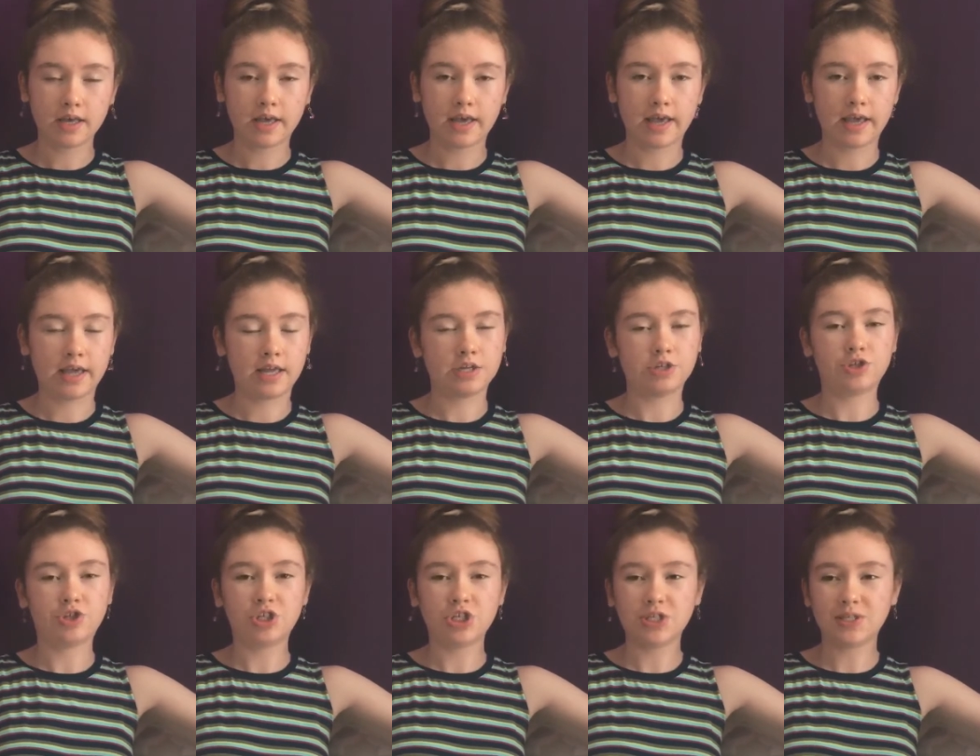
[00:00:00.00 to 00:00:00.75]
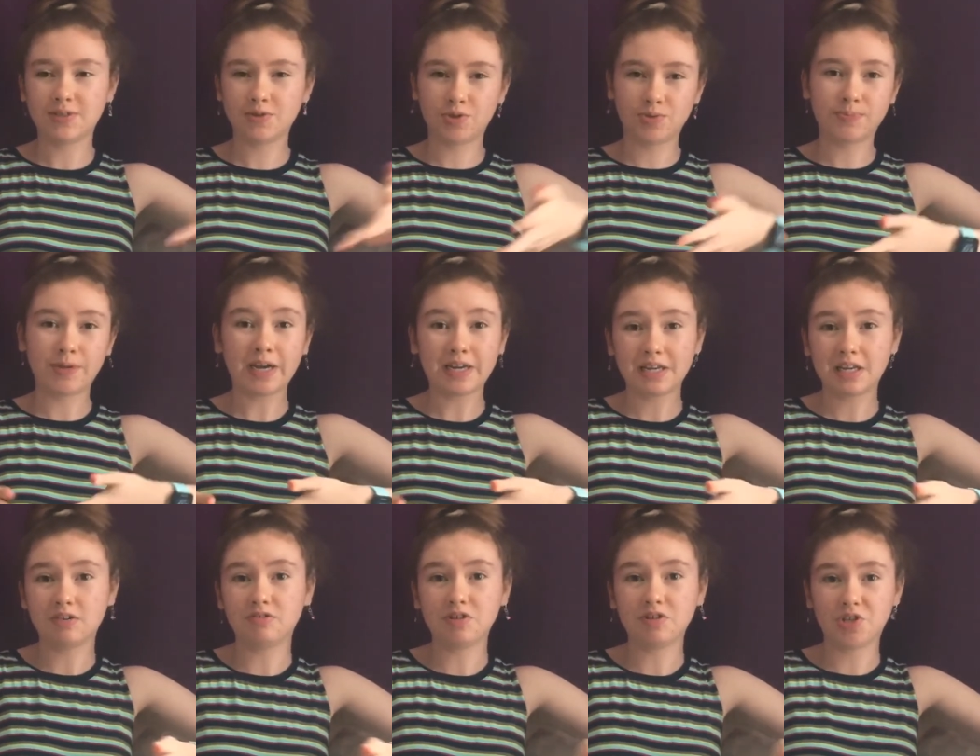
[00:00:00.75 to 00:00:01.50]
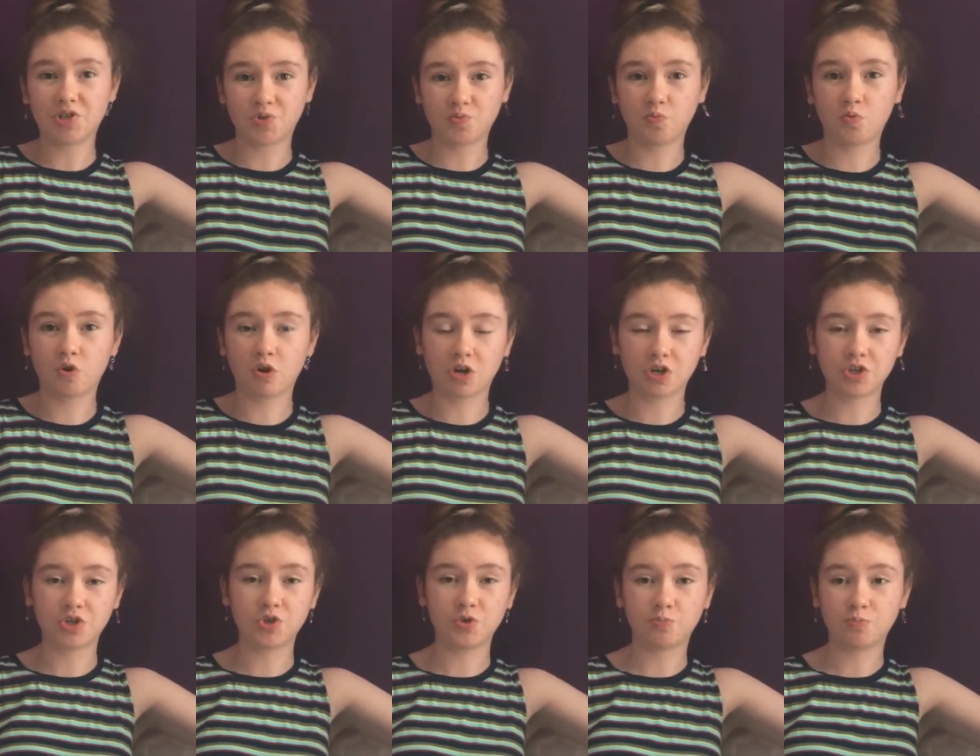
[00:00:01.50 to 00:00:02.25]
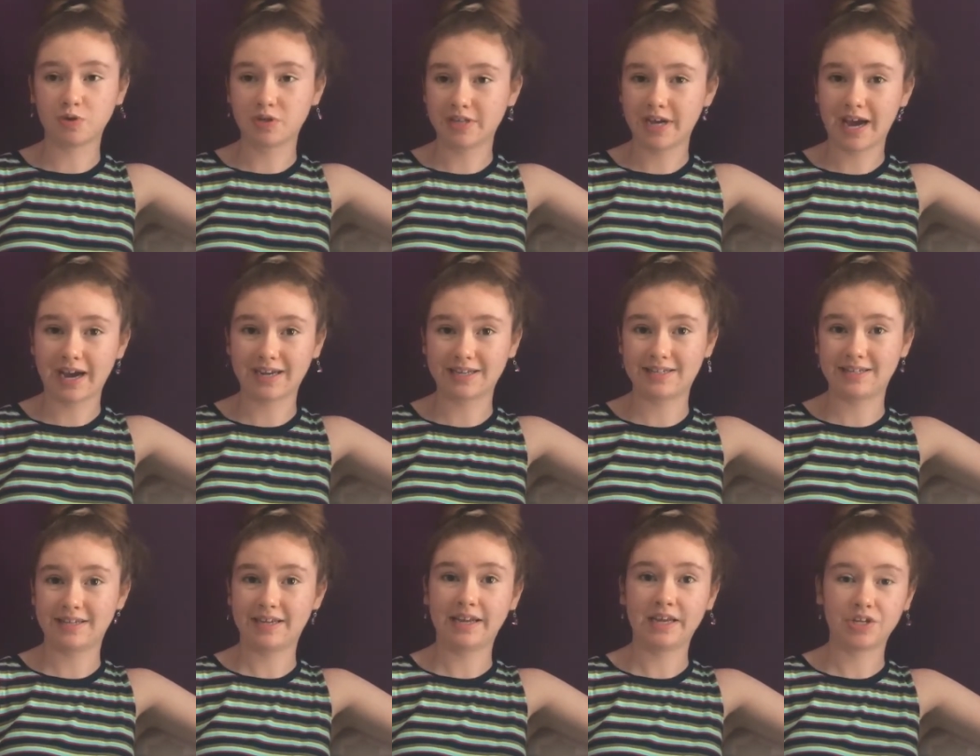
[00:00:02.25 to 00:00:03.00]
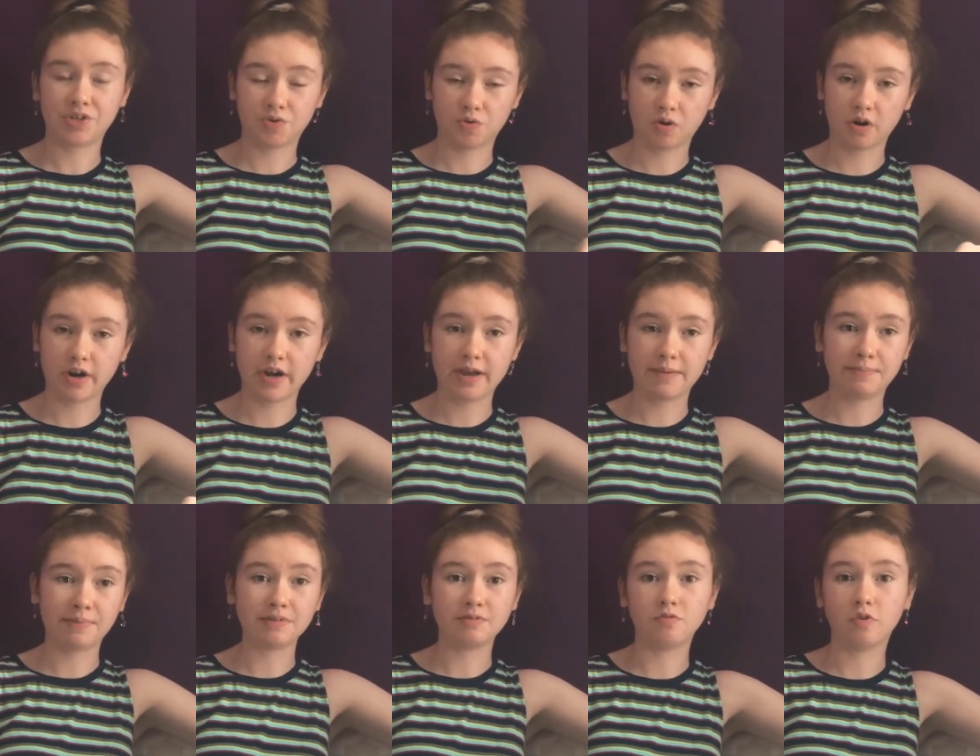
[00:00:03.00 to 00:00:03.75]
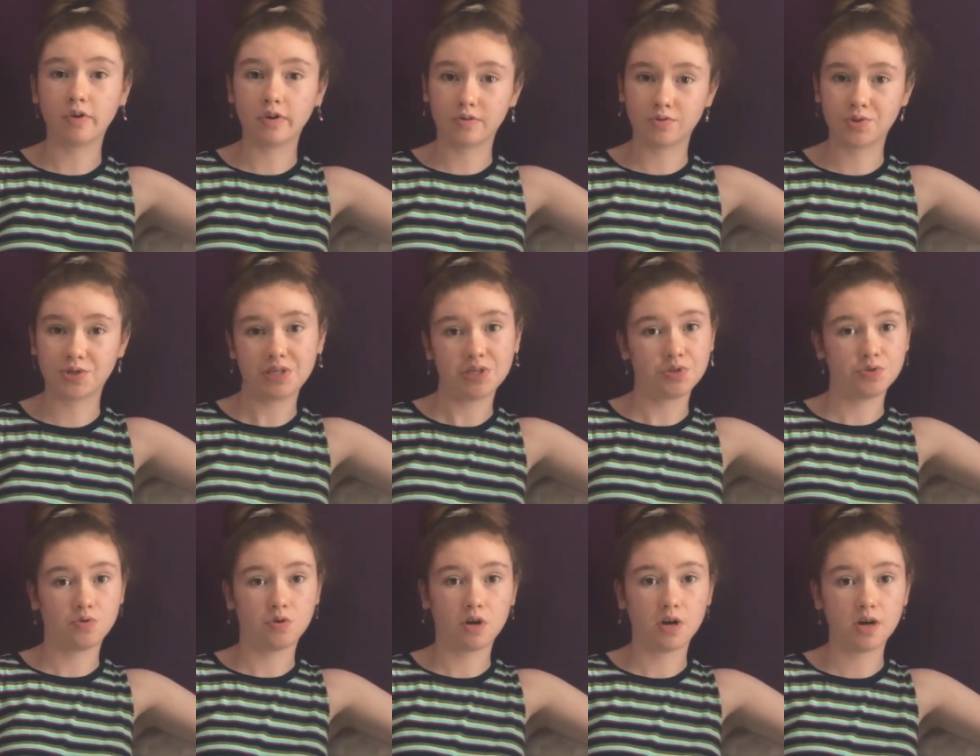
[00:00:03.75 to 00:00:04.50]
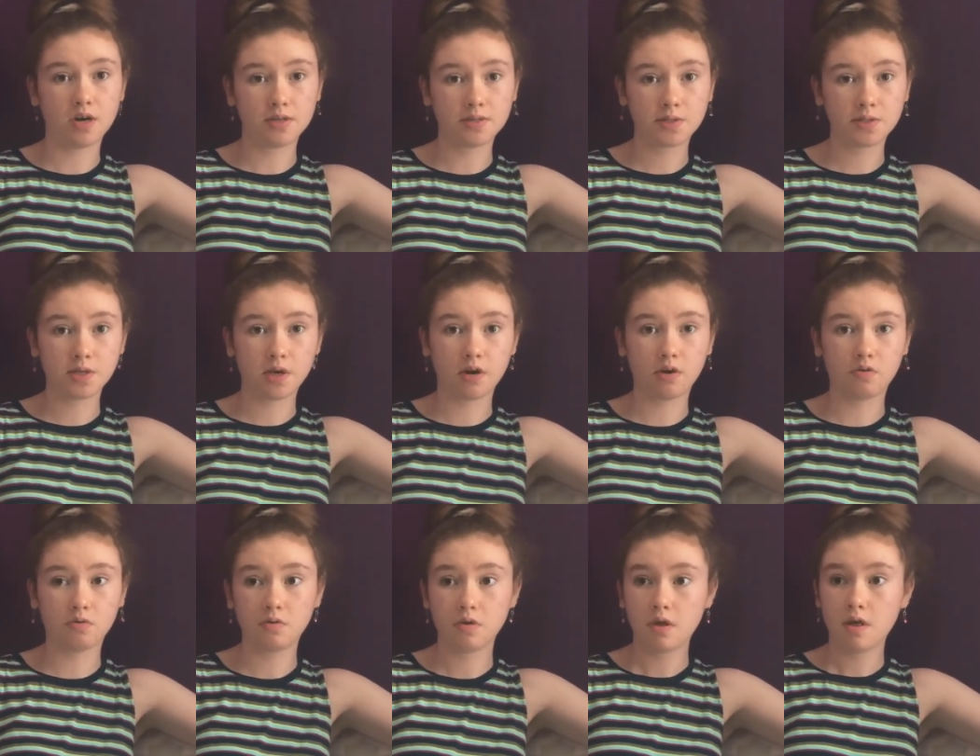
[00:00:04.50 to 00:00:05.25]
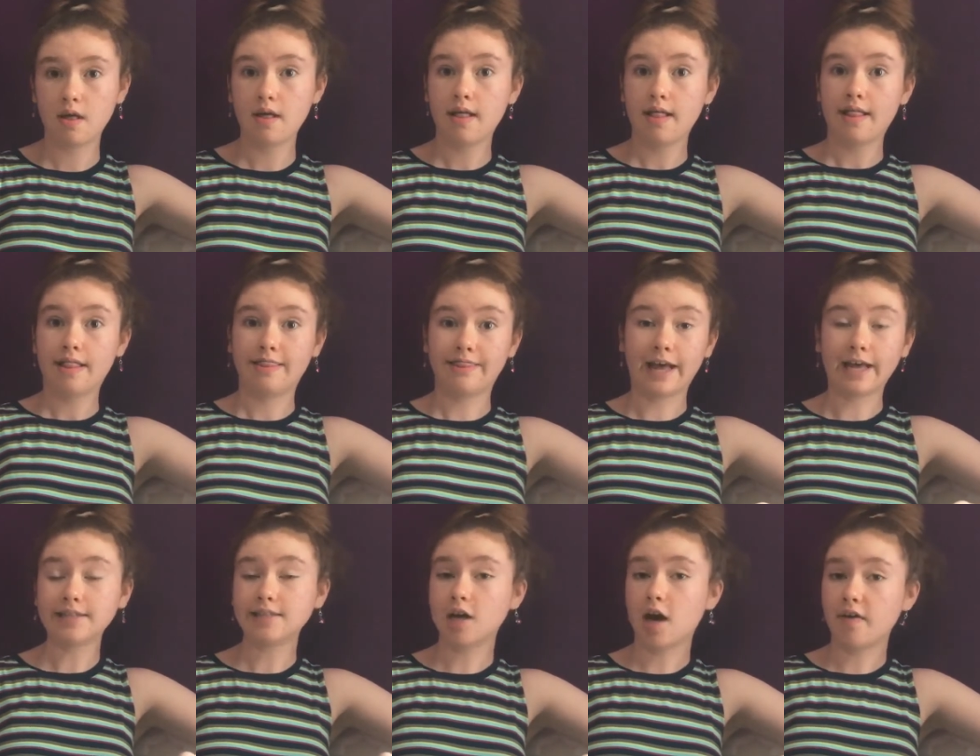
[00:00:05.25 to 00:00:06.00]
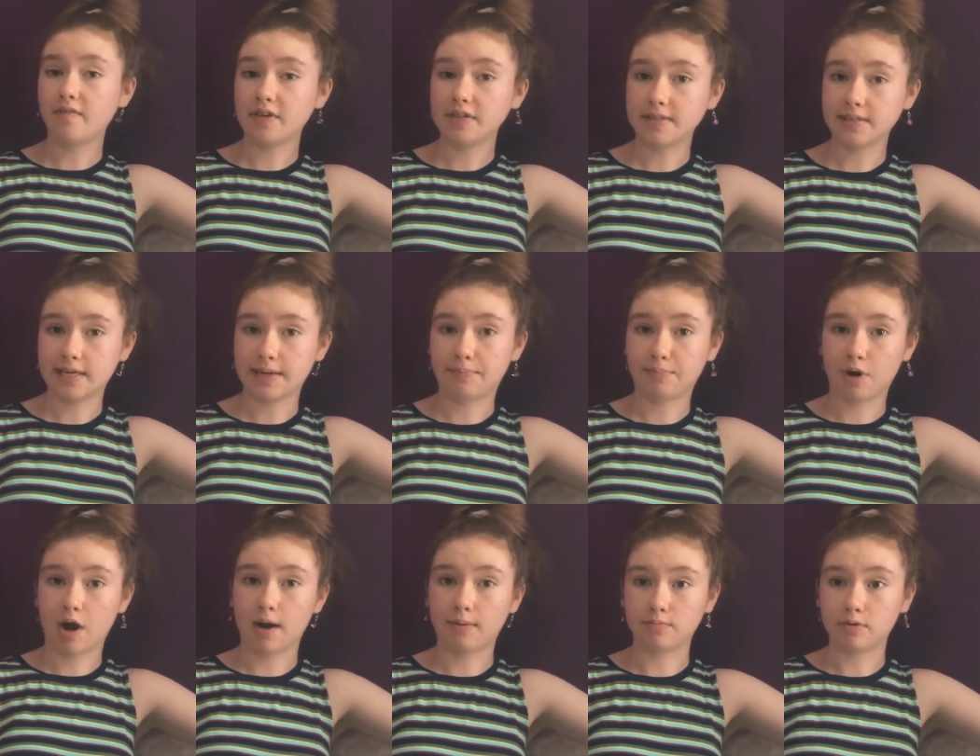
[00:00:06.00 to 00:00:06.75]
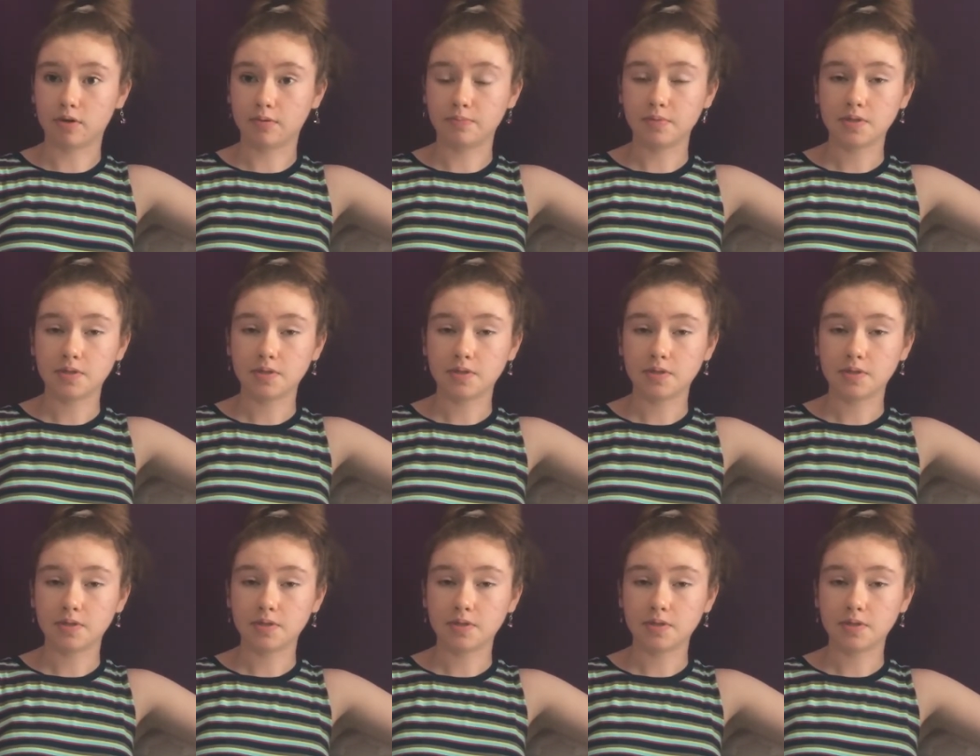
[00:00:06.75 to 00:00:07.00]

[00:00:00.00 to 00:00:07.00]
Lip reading: And she's technically sworn to protect Antora and be loyal to Antora. So that's obviously a problem.